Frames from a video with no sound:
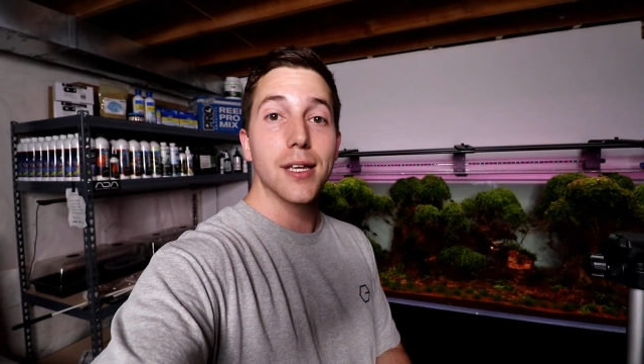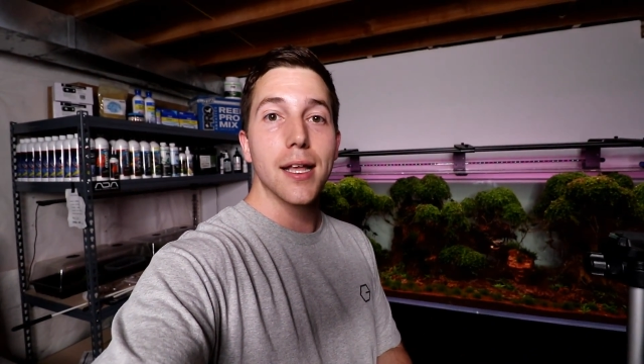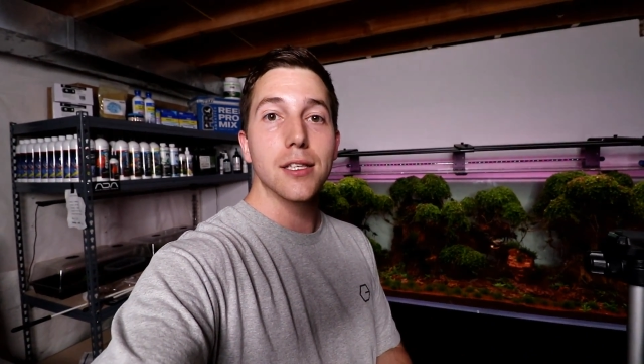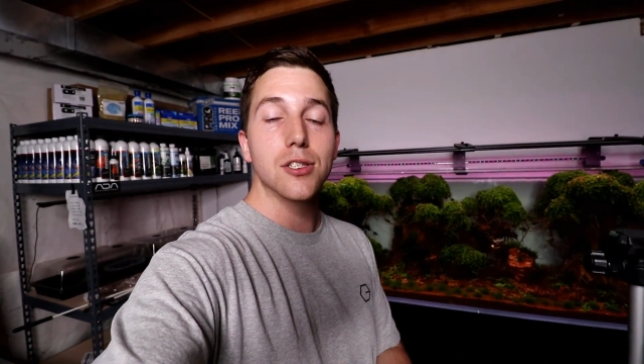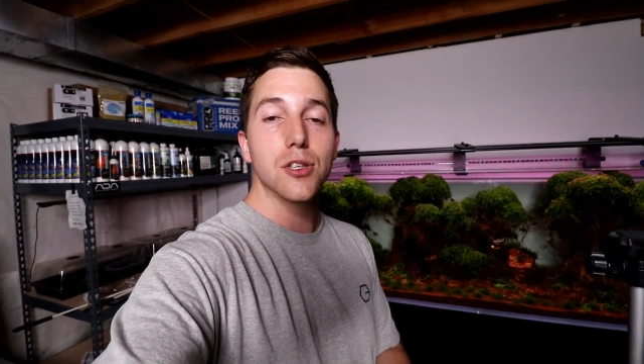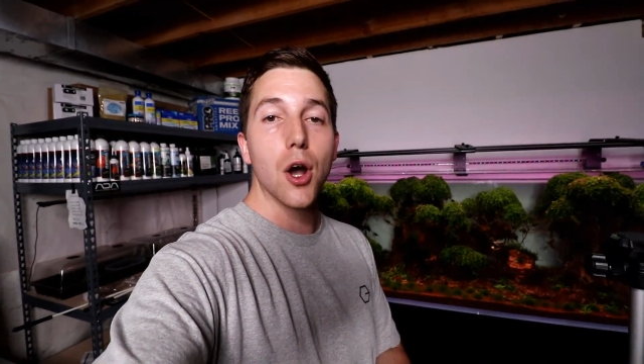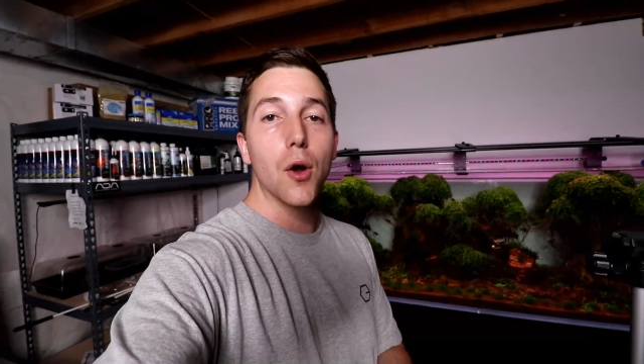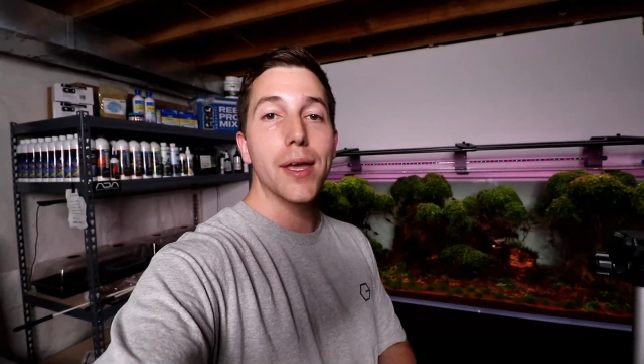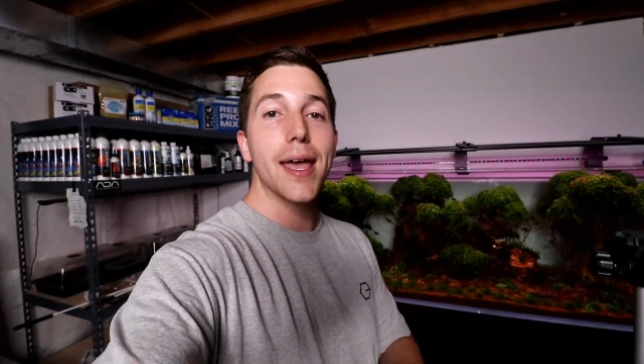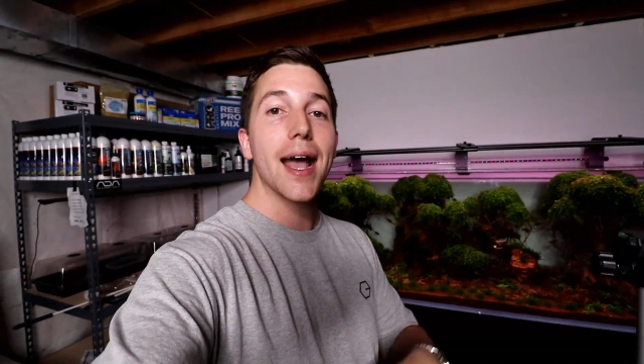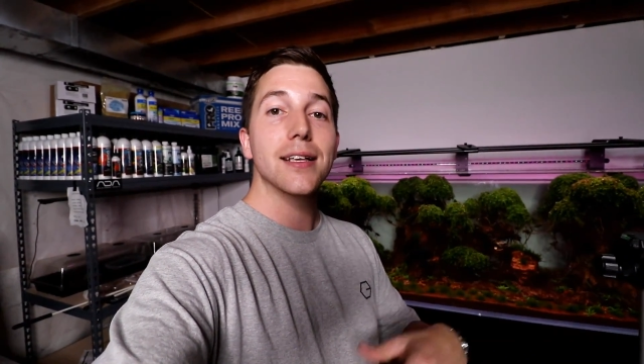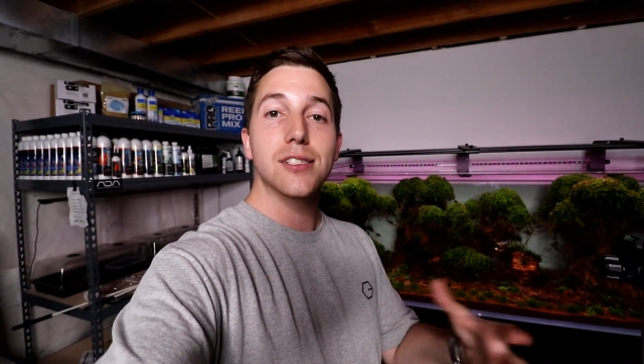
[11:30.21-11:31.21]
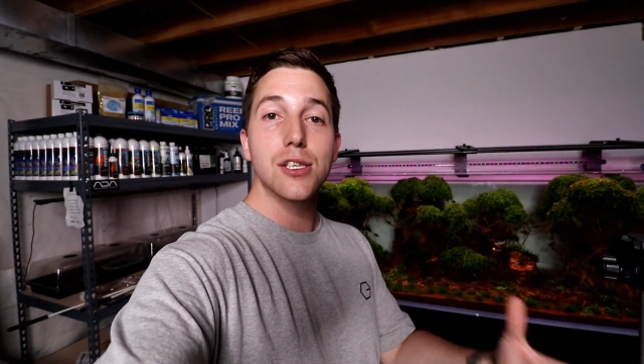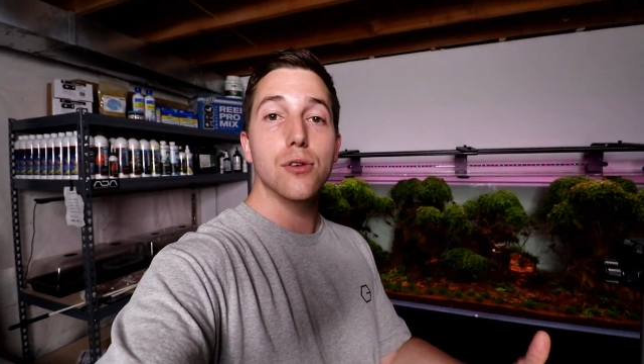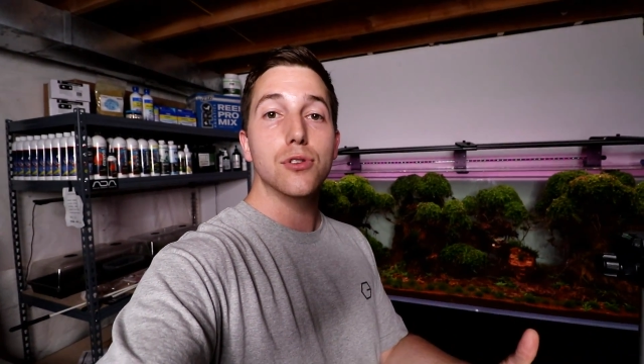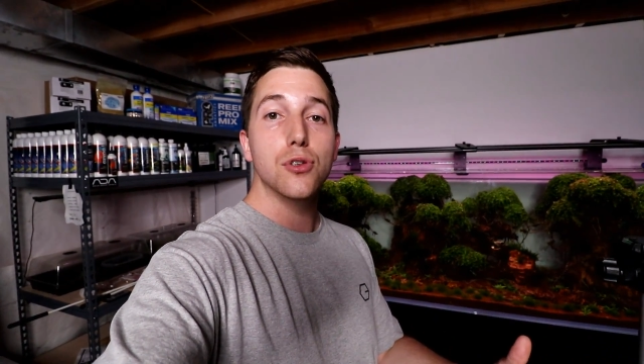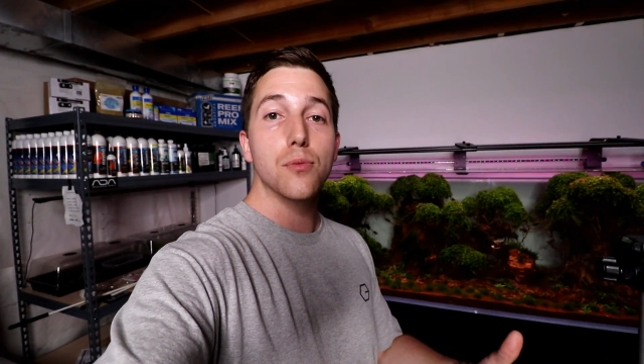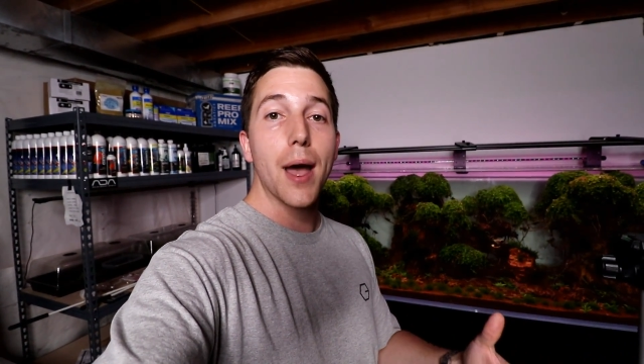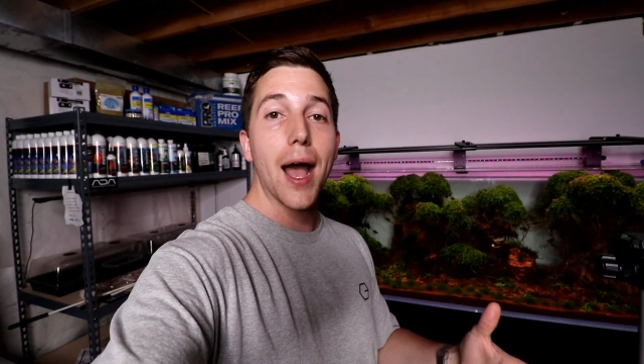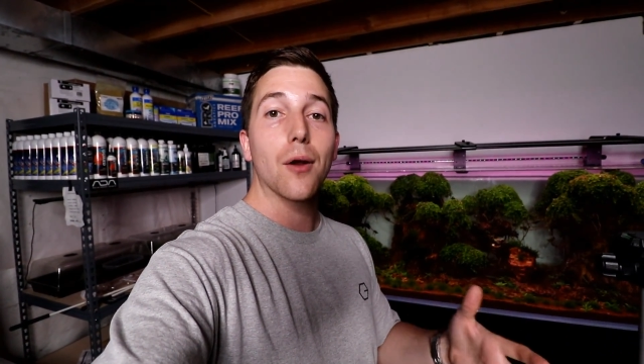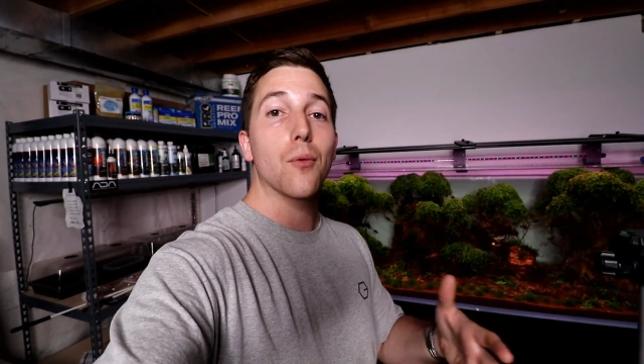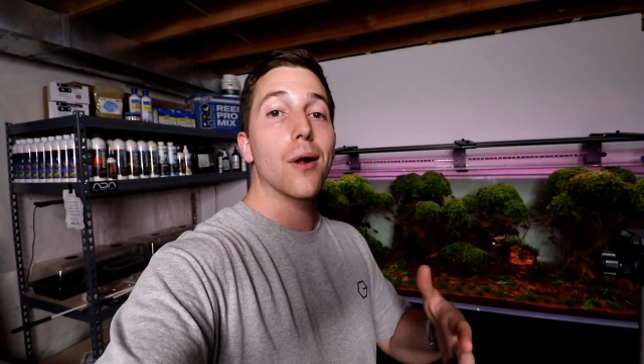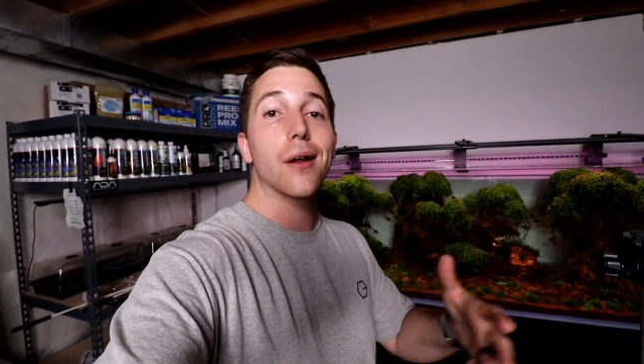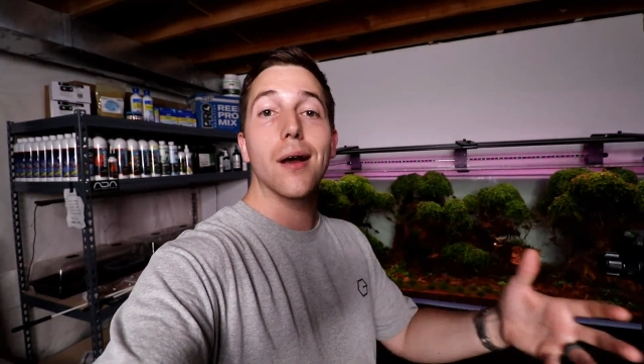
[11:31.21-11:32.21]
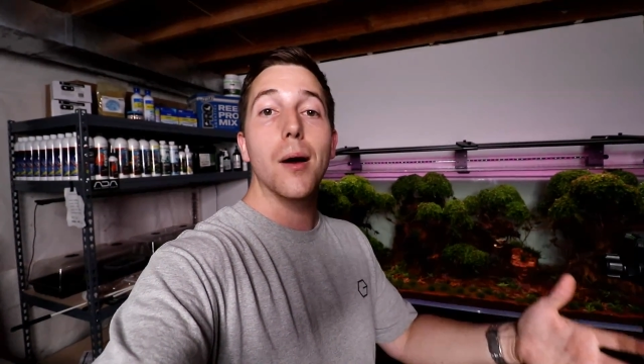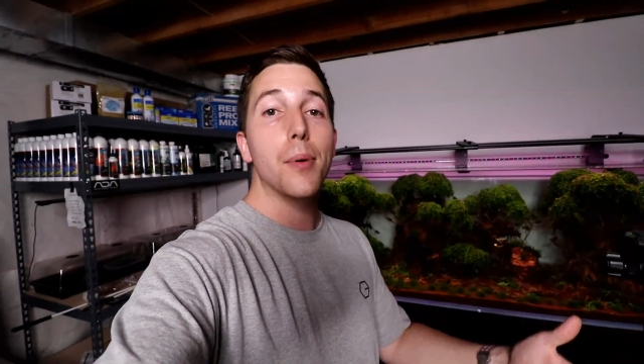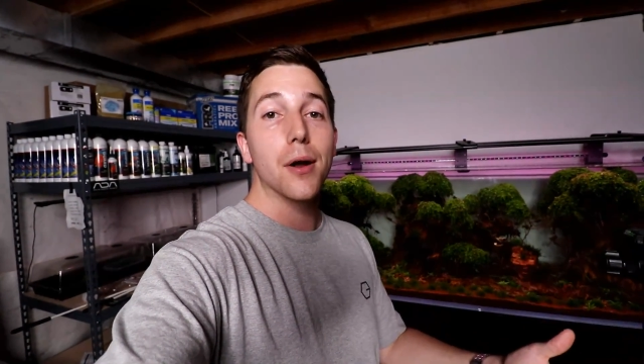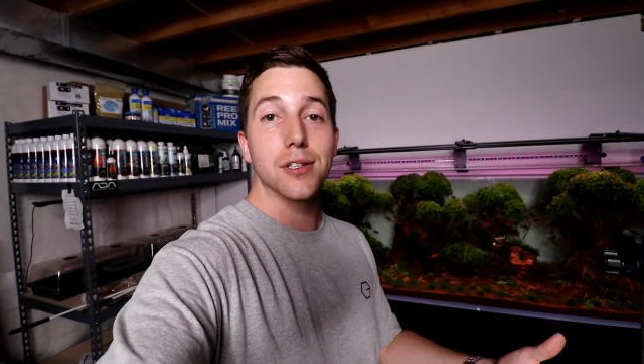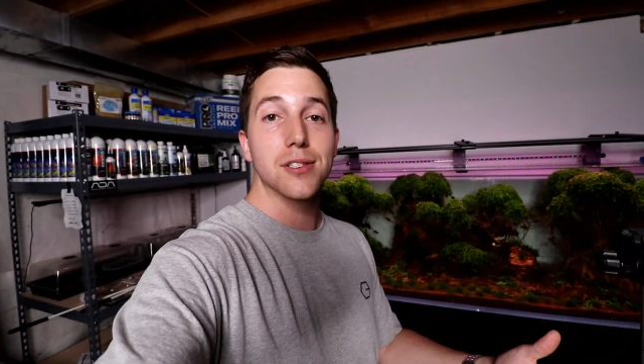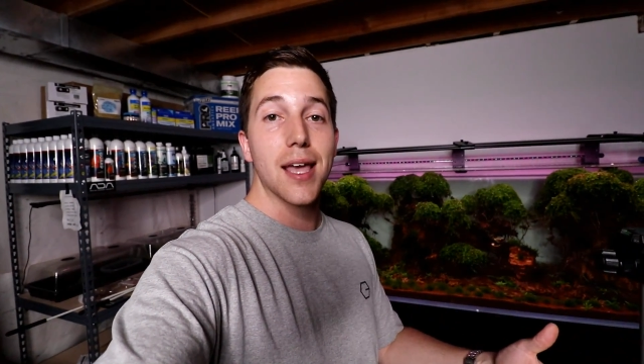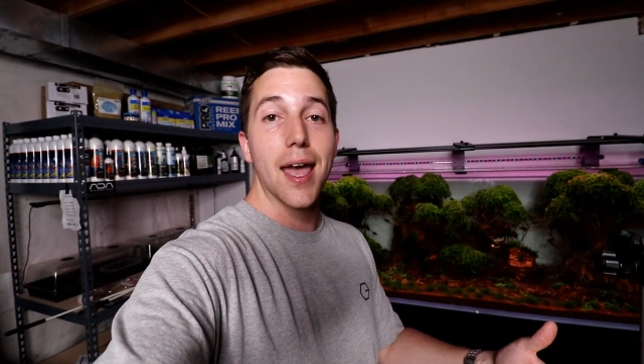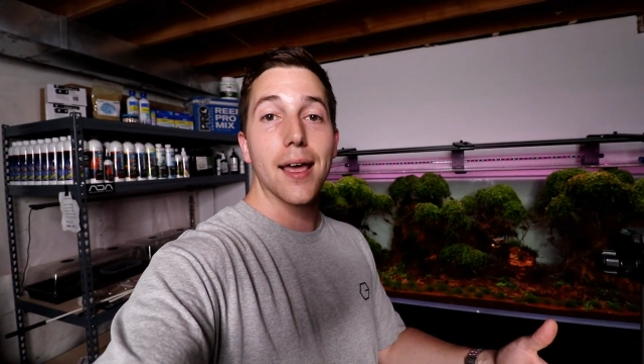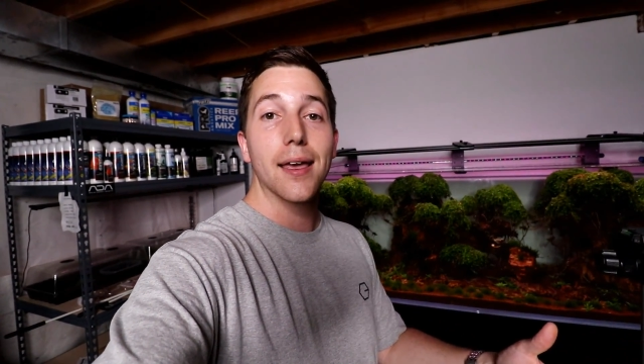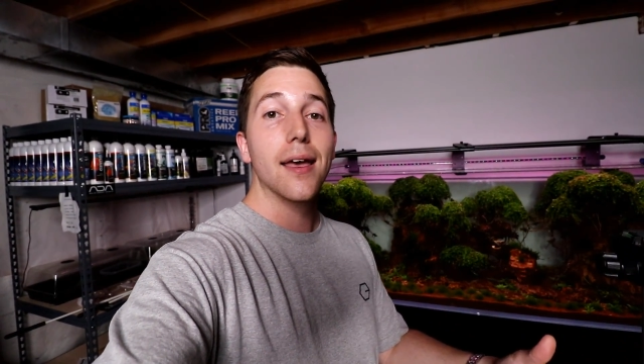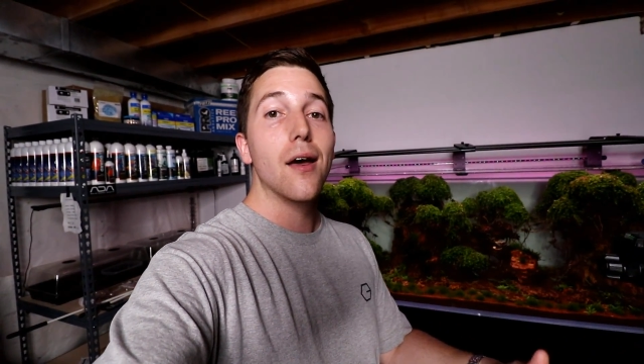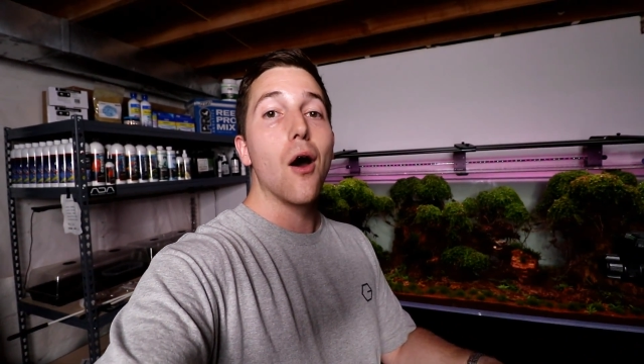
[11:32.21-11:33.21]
and so he has CO2 back running up on his tank.